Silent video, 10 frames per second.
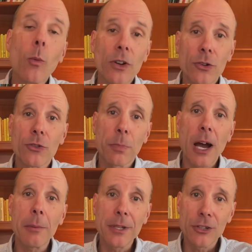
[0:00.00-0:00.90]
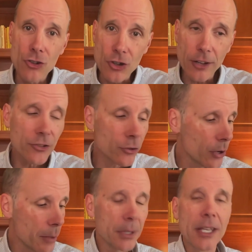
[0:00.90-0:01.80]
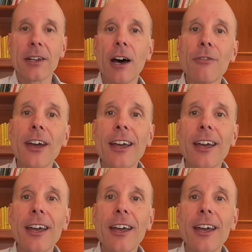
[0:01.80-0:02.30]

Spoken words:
which was probably just grippy enough